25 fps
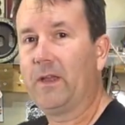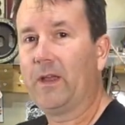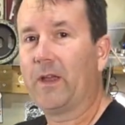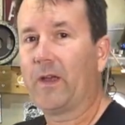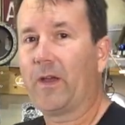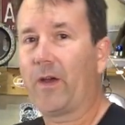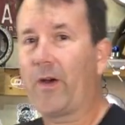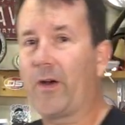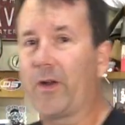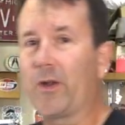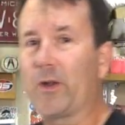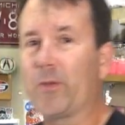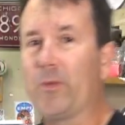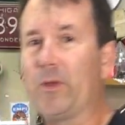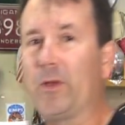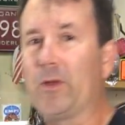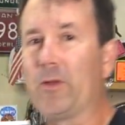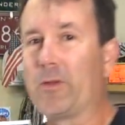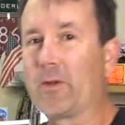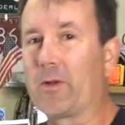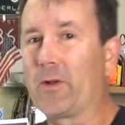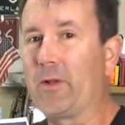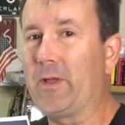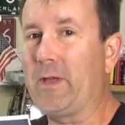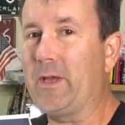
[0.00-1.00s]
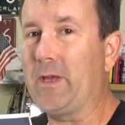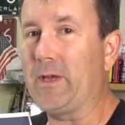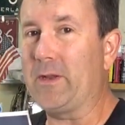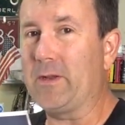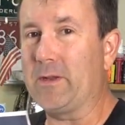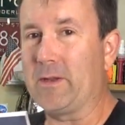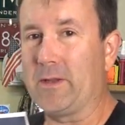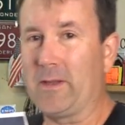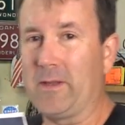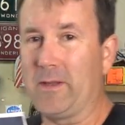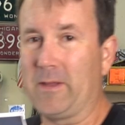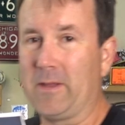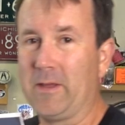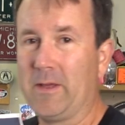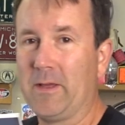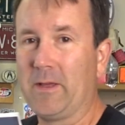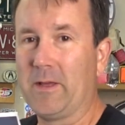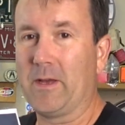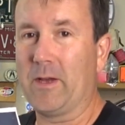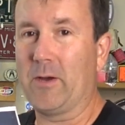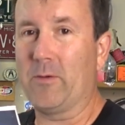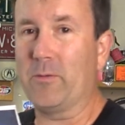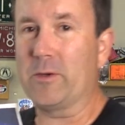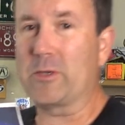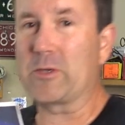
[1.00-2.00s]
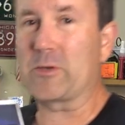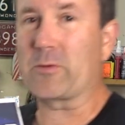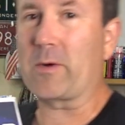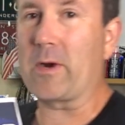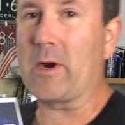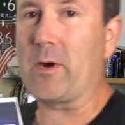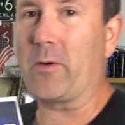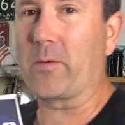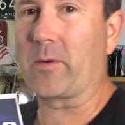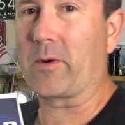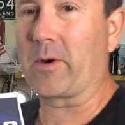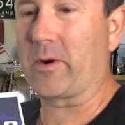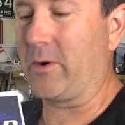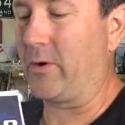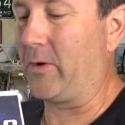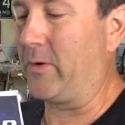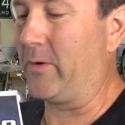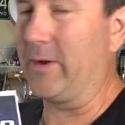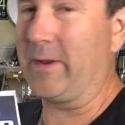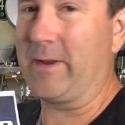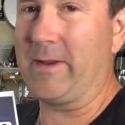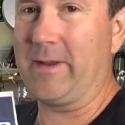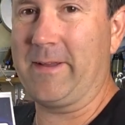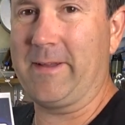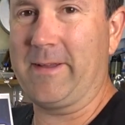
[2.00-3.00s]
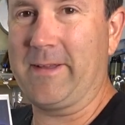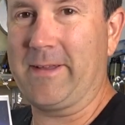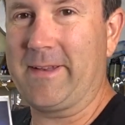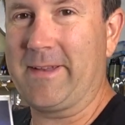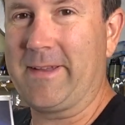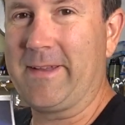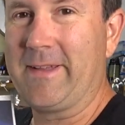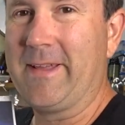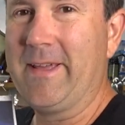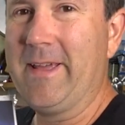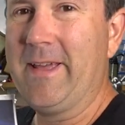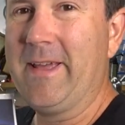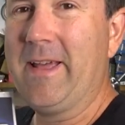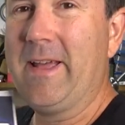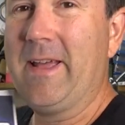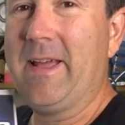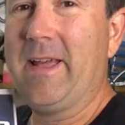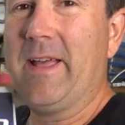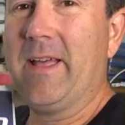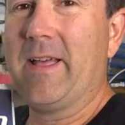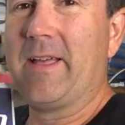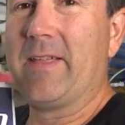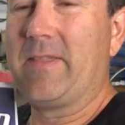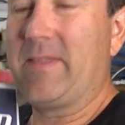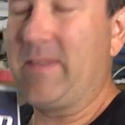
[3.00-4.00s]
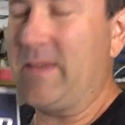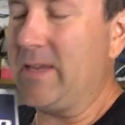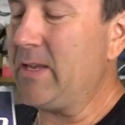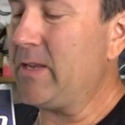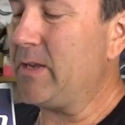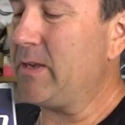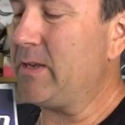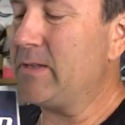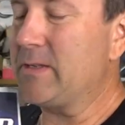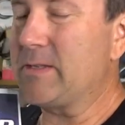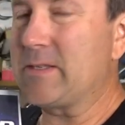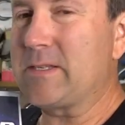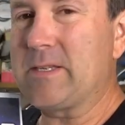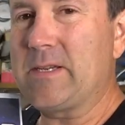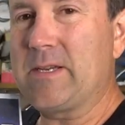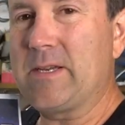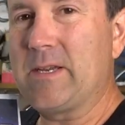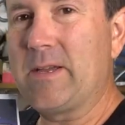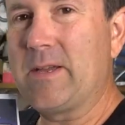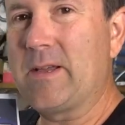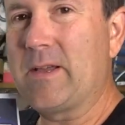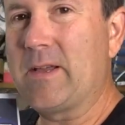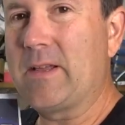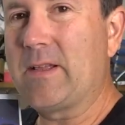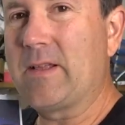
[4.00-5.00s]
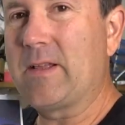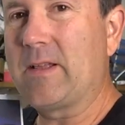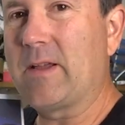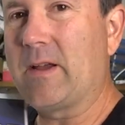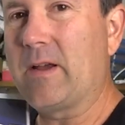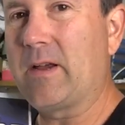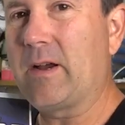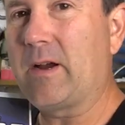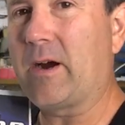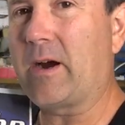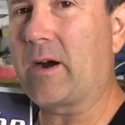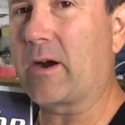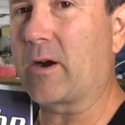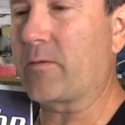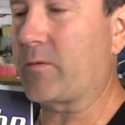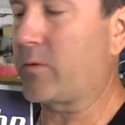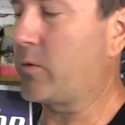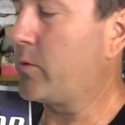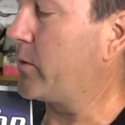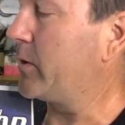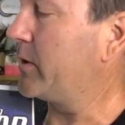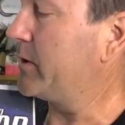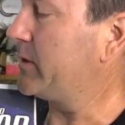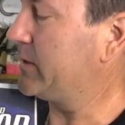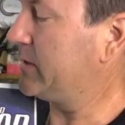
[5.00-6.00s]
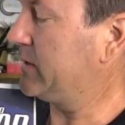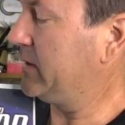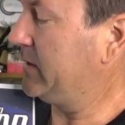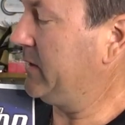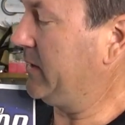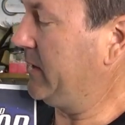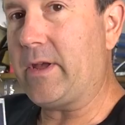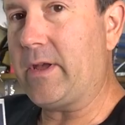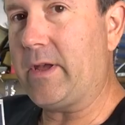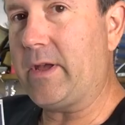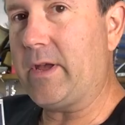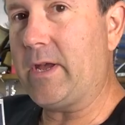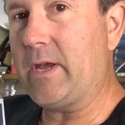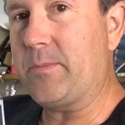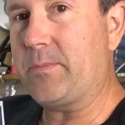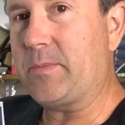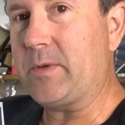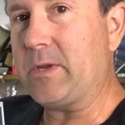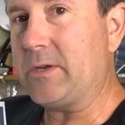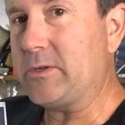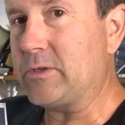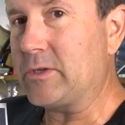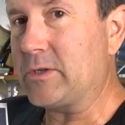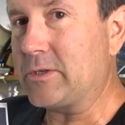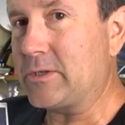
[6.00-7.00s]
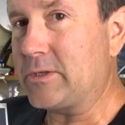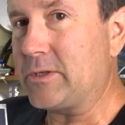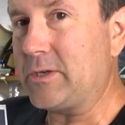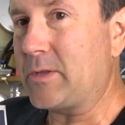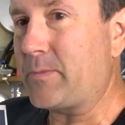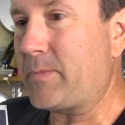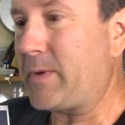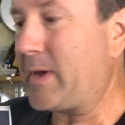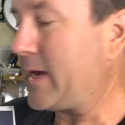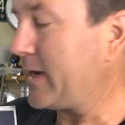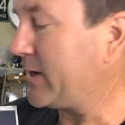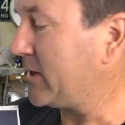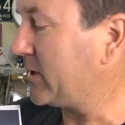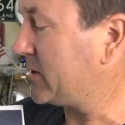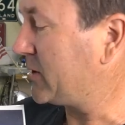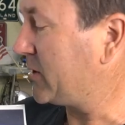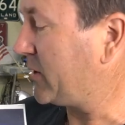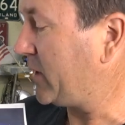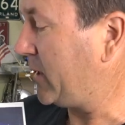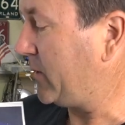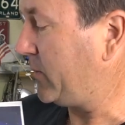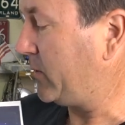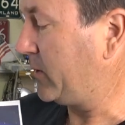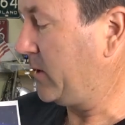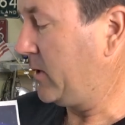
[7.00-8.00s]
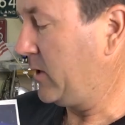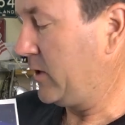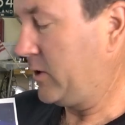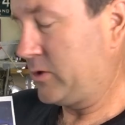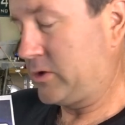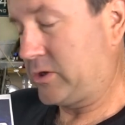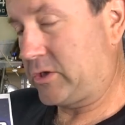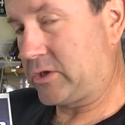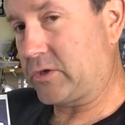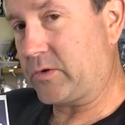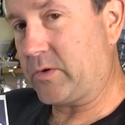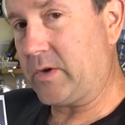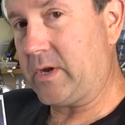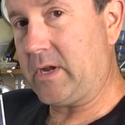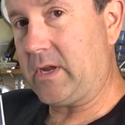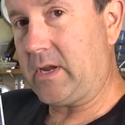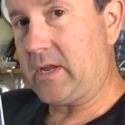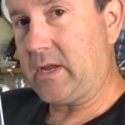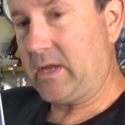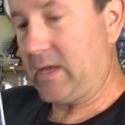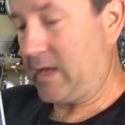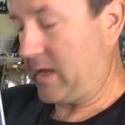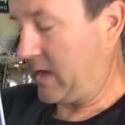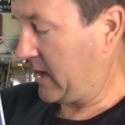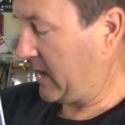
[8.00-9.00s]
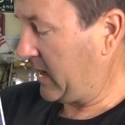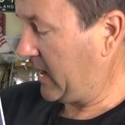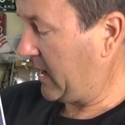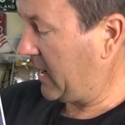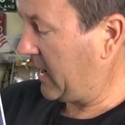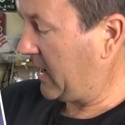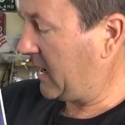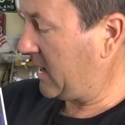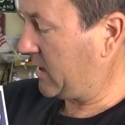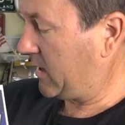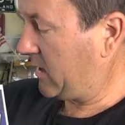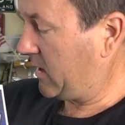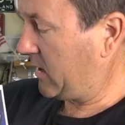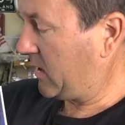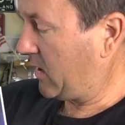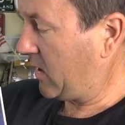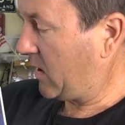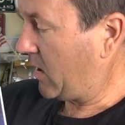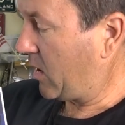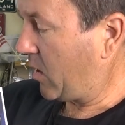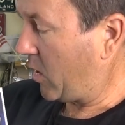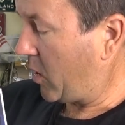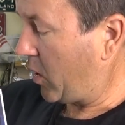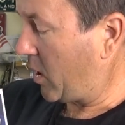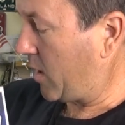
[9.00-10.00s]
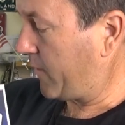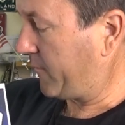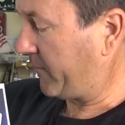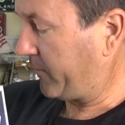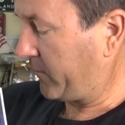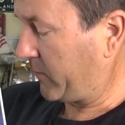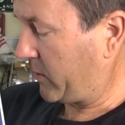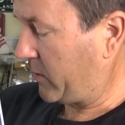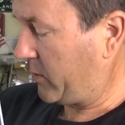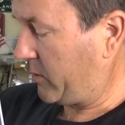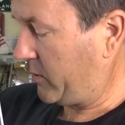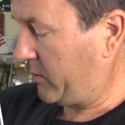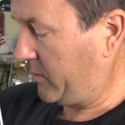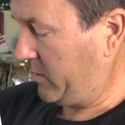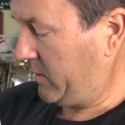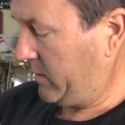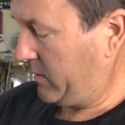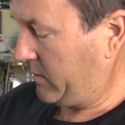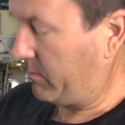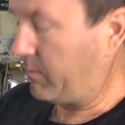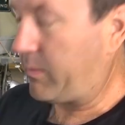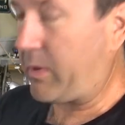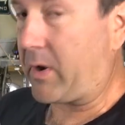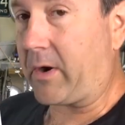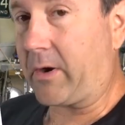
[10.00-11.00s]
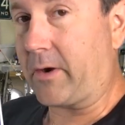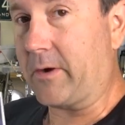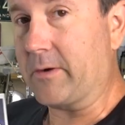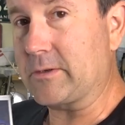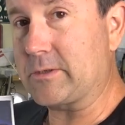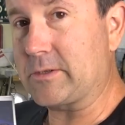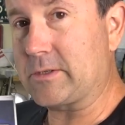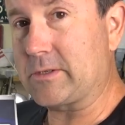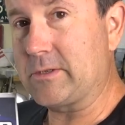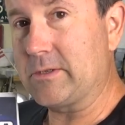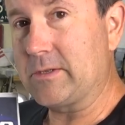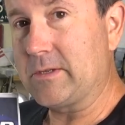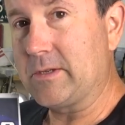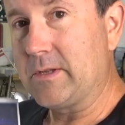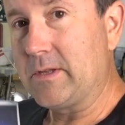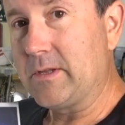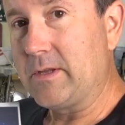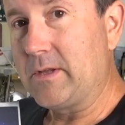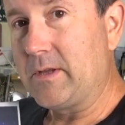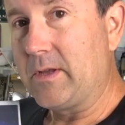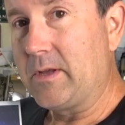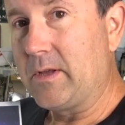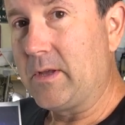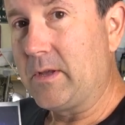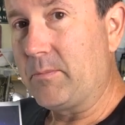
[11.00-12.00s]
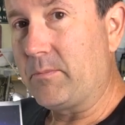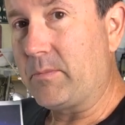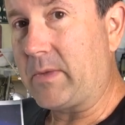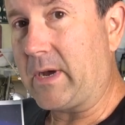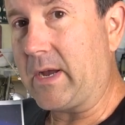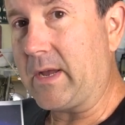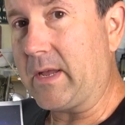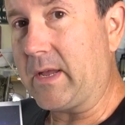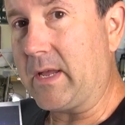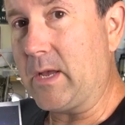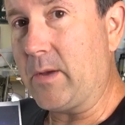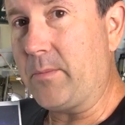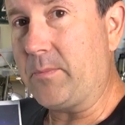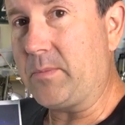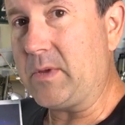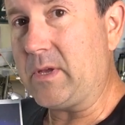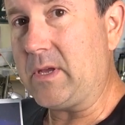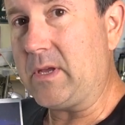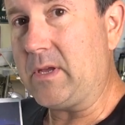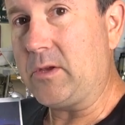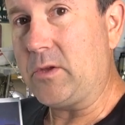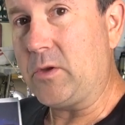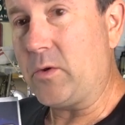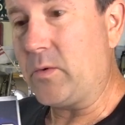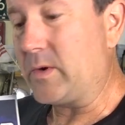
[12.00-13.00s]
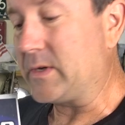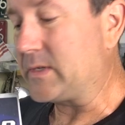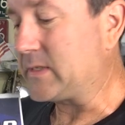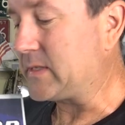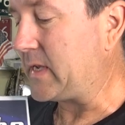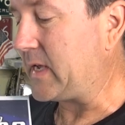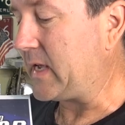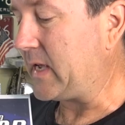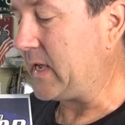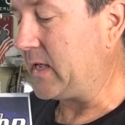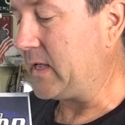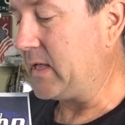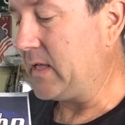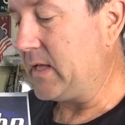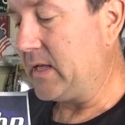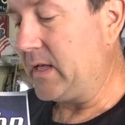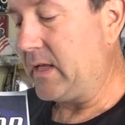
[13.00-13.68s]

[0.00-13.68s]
ought to be a little hint on which route we're going. These are, of course, Empi, as you can see the package labeled, street and off-road parts by Empi USA.